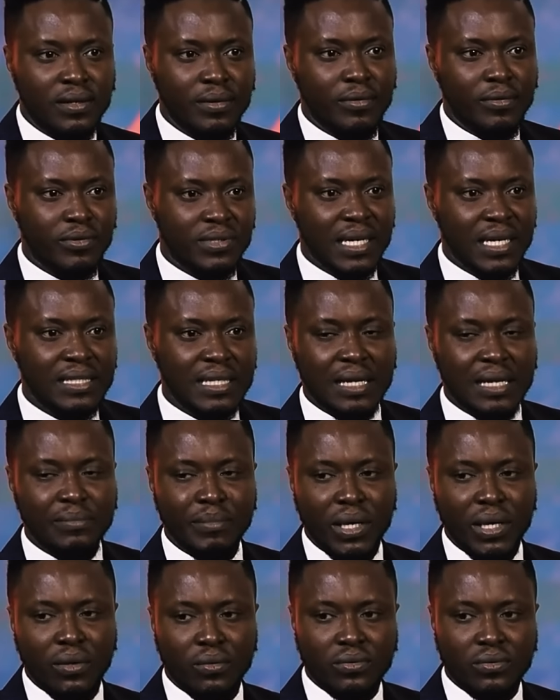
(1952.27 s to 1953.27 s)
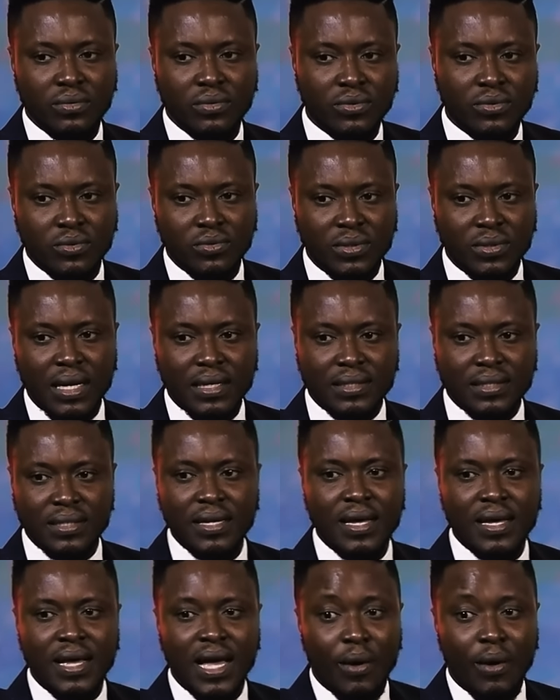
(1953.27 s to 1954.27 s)
Send that mail. Do that.
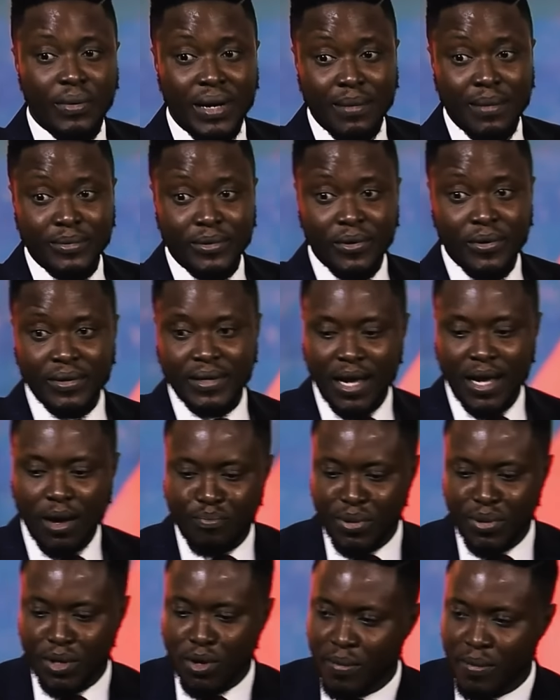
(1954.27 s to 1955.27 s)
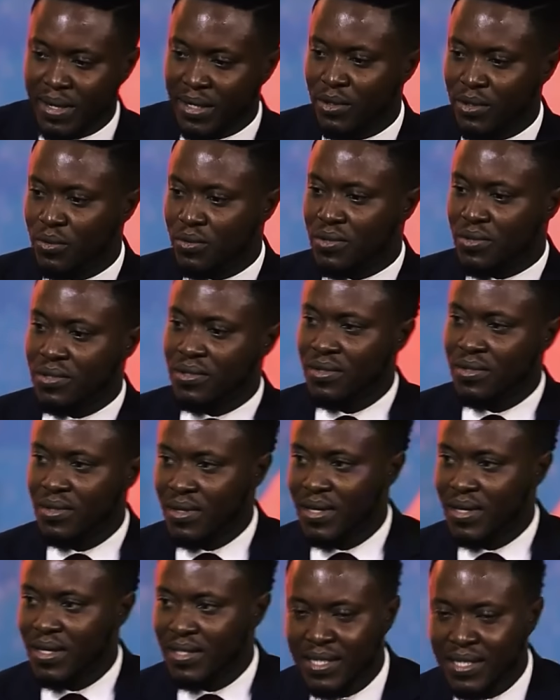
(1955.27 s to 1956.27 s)
And when I'm done, I'll pick up that note.
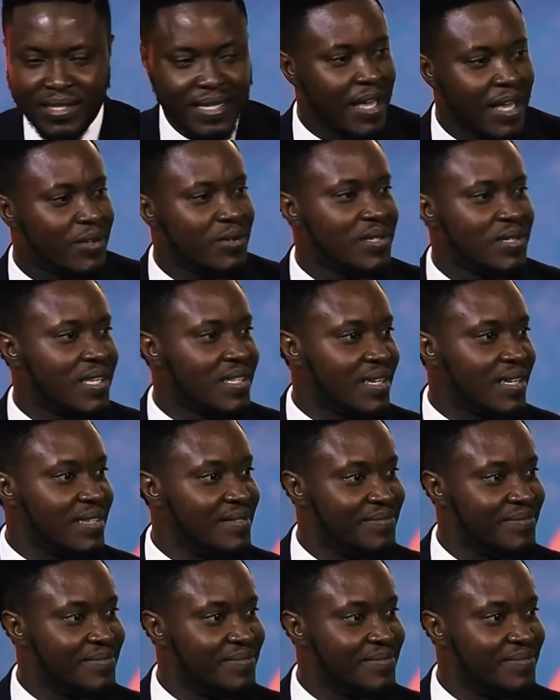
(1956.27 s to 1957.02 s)
Say, thank you, Satan.